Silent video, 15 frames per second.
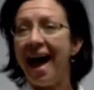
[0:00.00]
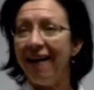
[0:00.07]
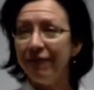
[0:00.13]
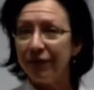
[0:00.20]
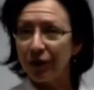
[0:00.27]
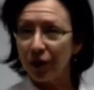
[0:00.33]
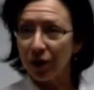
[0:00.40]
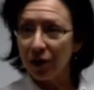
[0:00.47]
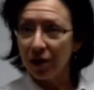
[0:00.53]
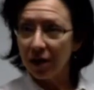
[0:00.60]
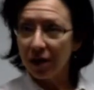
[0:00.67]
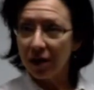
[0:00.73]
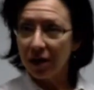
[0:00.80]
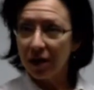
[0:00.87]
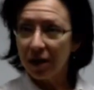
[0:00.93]
ever
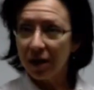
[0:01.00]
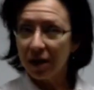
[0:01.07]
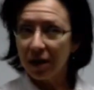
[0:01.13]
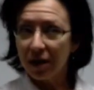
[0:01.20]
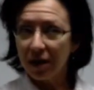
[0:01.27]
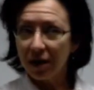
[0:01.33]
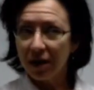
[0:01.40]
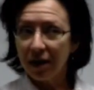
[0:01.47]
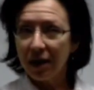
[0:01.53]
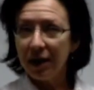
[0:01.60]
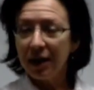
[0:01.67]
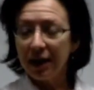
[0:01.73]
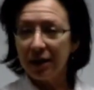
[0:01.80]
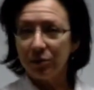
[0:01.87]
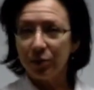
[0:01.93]

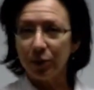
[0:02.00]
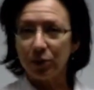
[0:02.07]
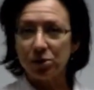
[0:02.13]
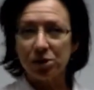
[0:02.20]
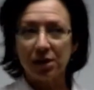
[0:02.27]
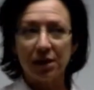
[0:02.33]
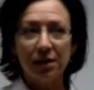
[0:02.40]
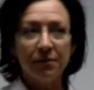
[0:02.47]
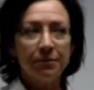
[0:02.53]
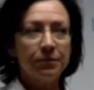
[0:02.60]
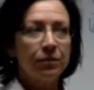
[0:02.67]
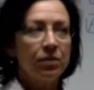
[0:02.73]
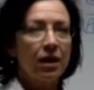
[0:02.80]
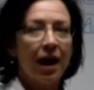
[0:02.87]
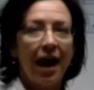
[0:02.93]
in person,
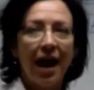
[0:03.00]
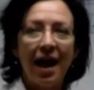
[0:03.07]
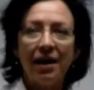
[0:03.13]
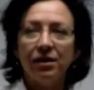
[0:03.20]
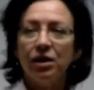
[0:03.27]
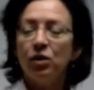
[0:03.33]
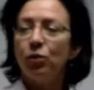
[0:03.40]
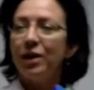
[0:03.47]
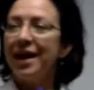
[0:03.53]
and